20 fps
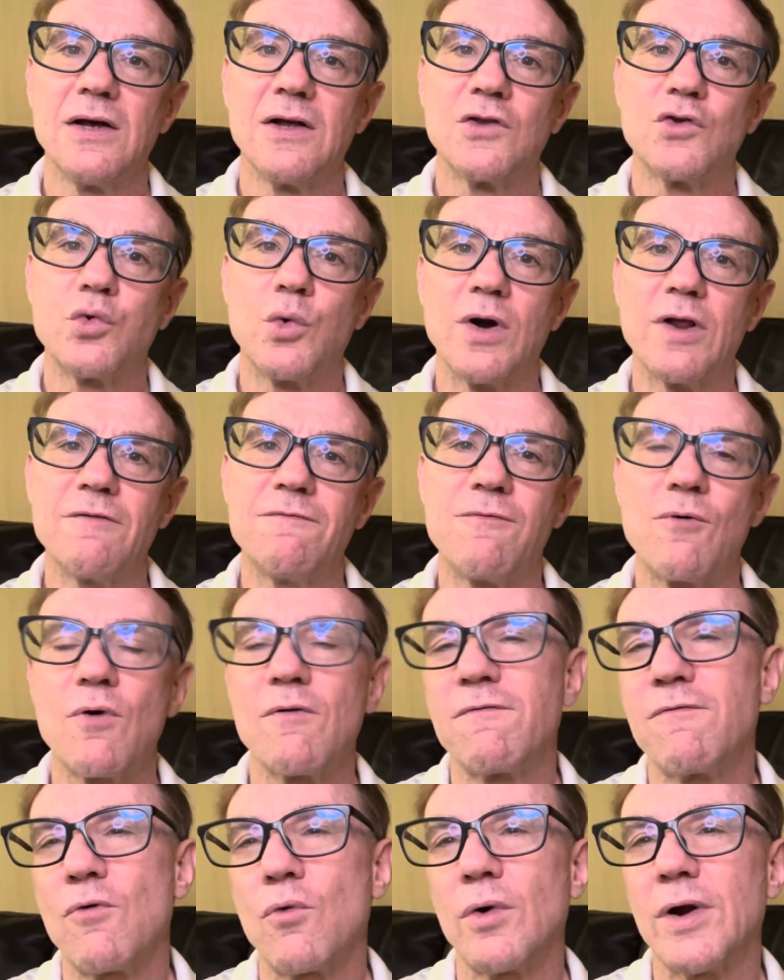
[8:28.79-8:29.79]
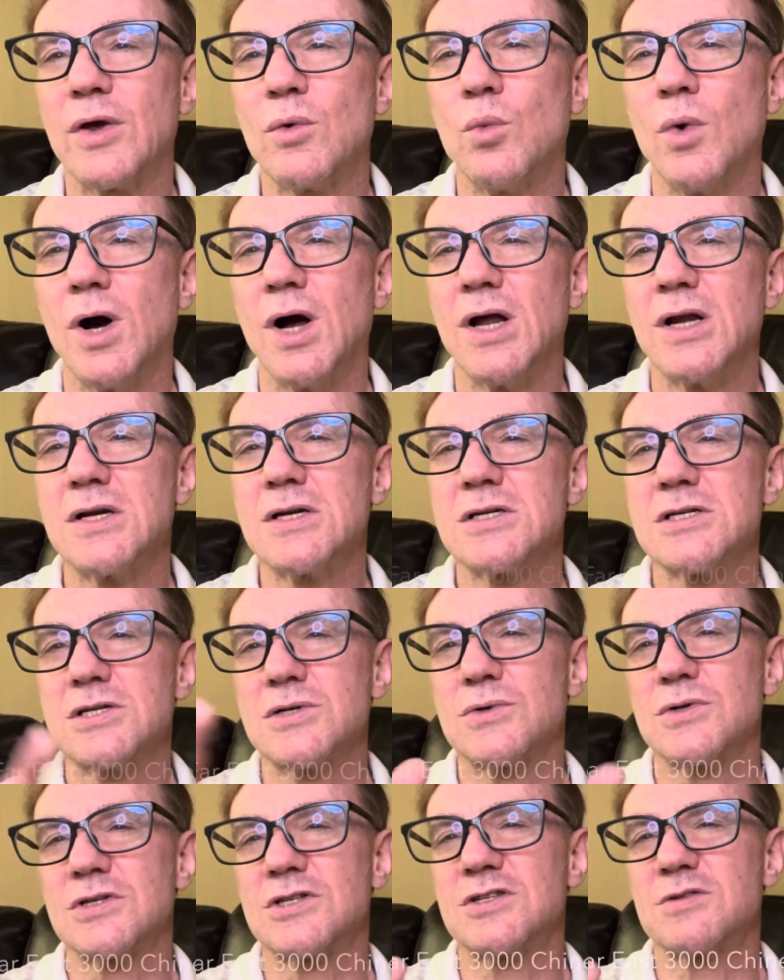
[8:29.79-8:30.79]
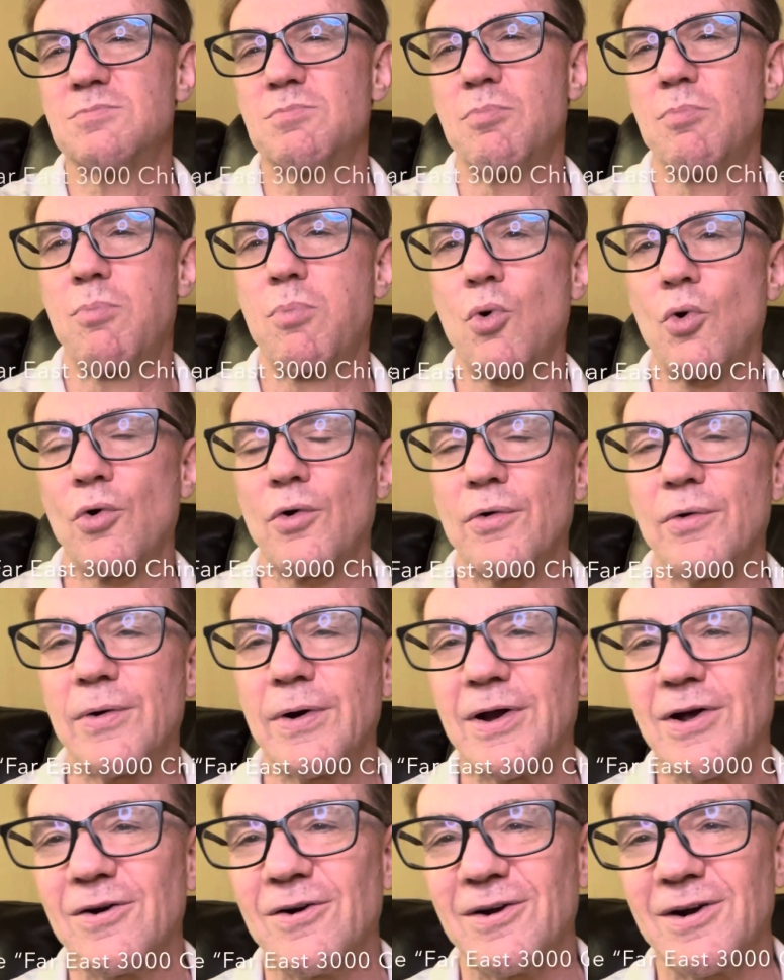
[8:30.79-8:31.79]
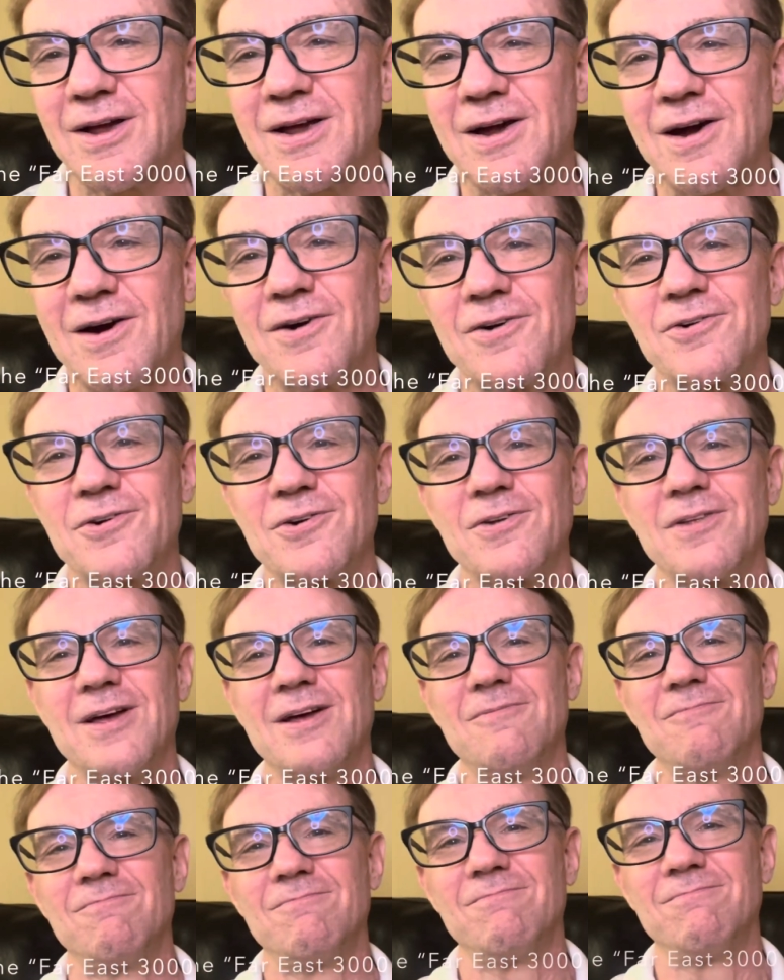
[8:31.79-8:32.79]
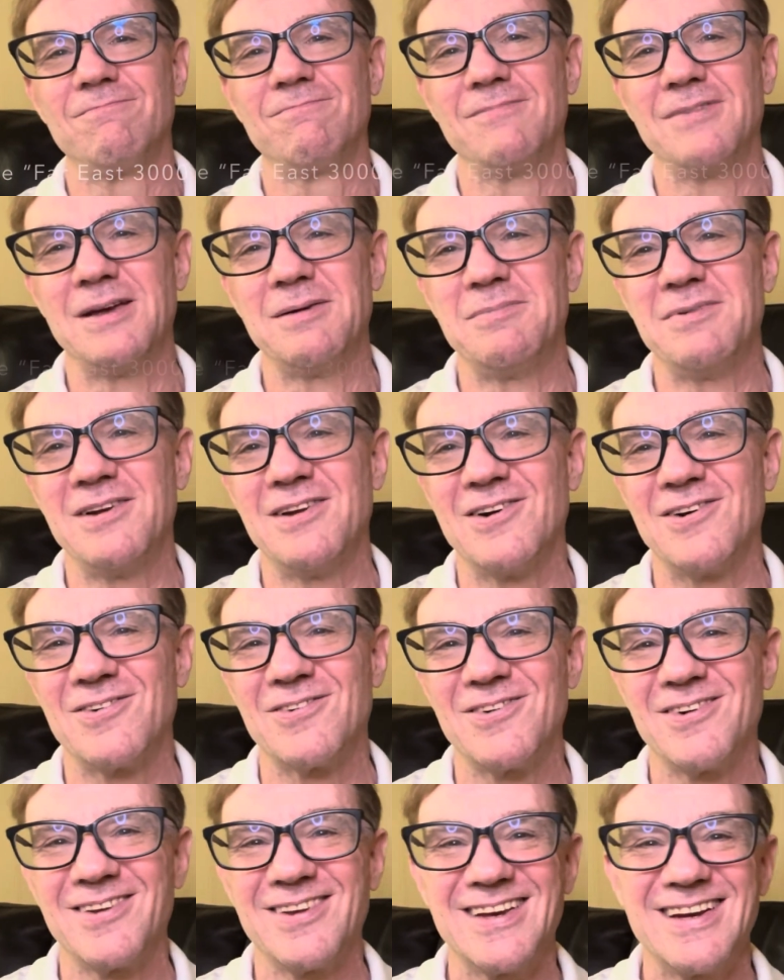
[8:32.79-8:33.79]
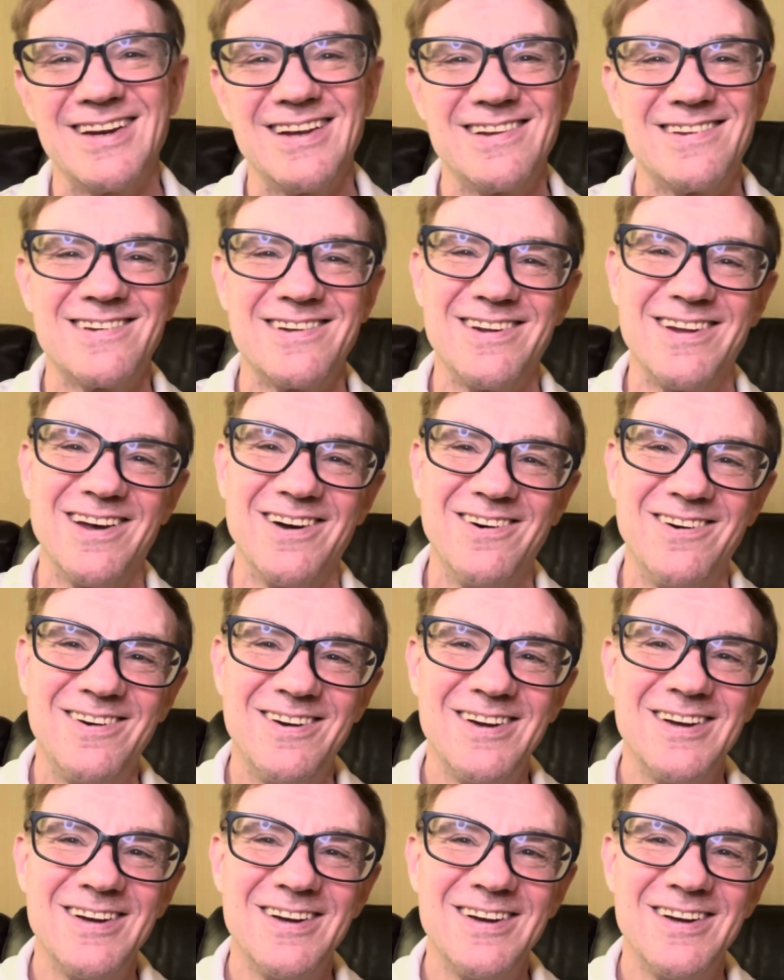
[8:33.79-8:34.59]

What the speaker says: 2441, so it's bordering on a character that maybe you don't really need to know,